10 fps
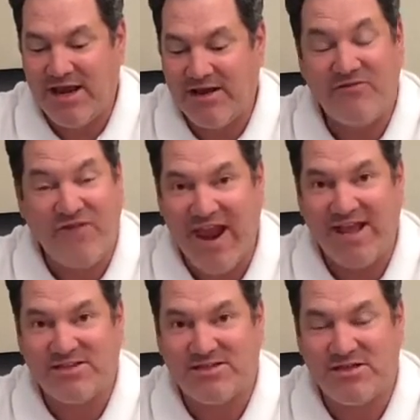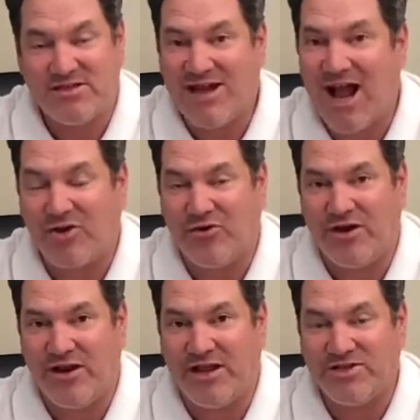an advanced
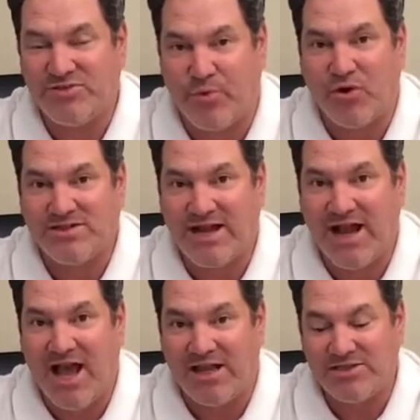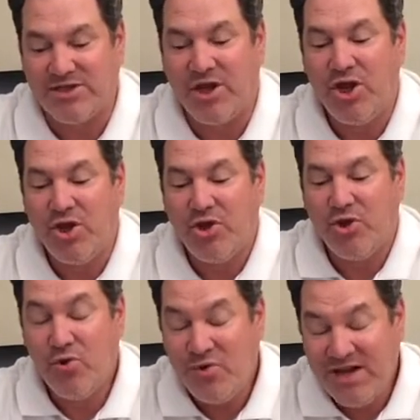doctorate in sports psychology
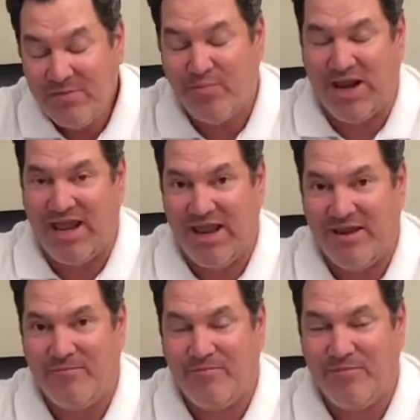who did play